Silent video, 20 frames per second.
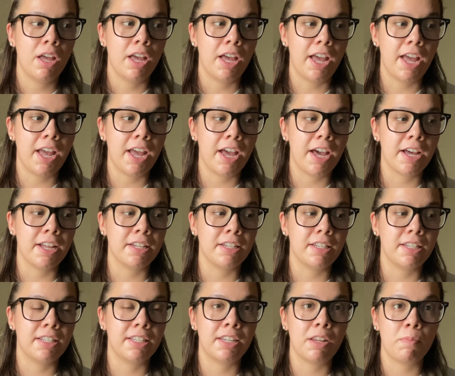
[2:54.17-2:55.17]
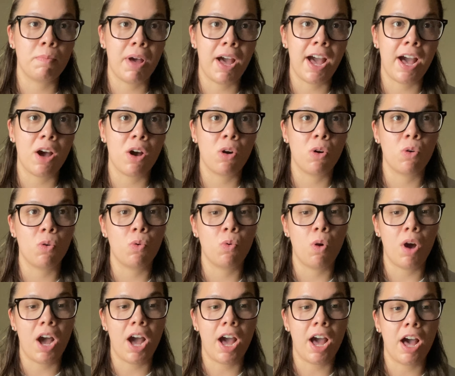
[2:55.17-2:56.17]
and somehow
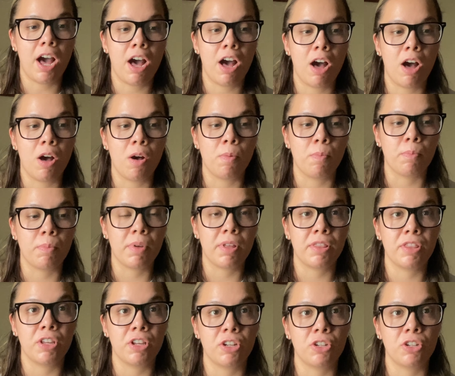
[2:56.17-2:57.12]
the